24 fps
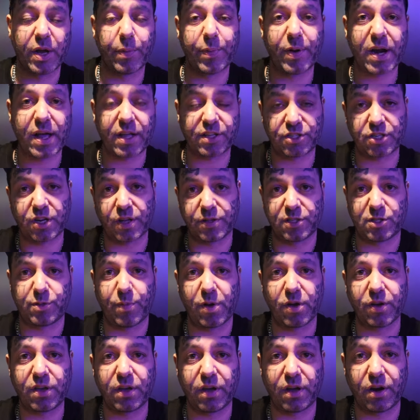he went outside the
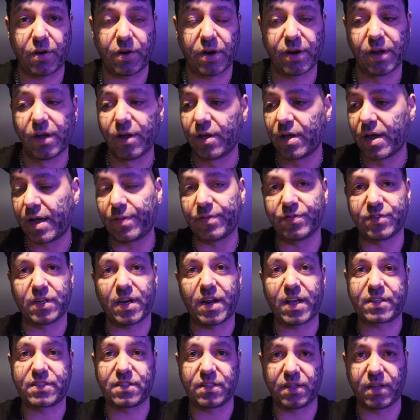smoking area and there's an
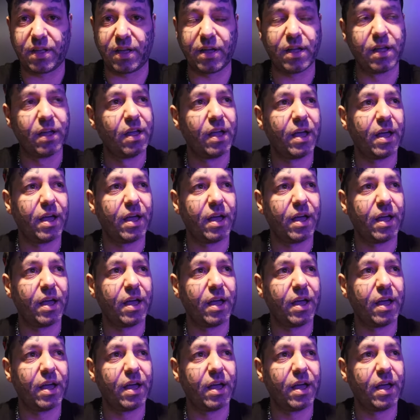exit there.